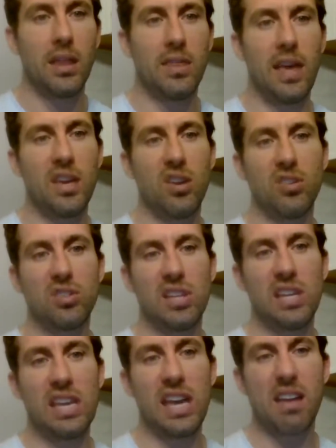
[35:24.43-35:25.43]
They
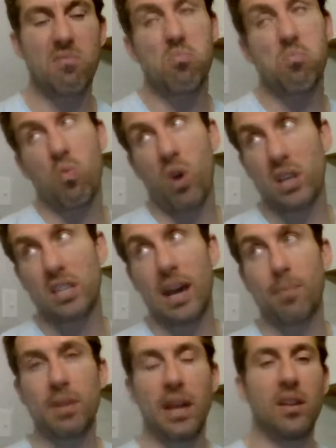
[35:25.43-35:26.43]
usually get one
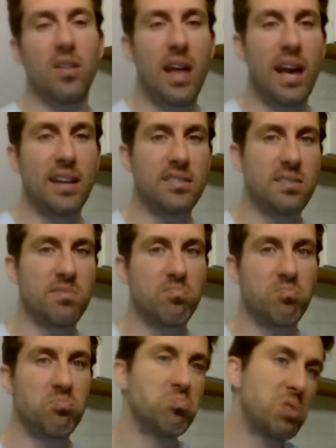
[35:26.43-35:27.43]
top 10 class,
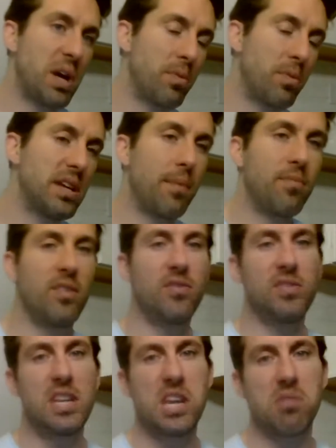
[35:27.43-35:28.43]
couple top
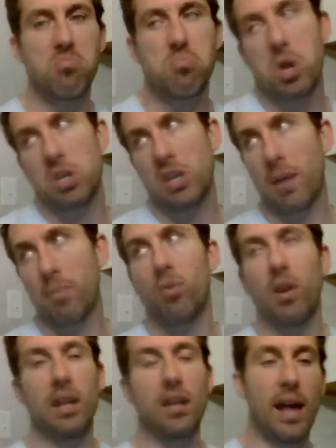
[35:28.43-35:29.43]
15, top
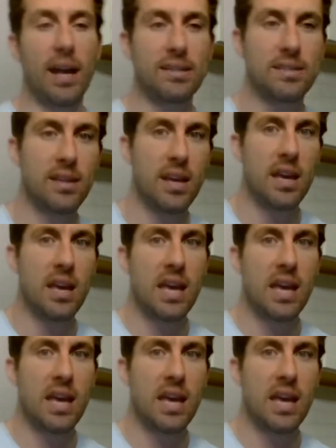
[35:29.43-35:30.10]
20 class.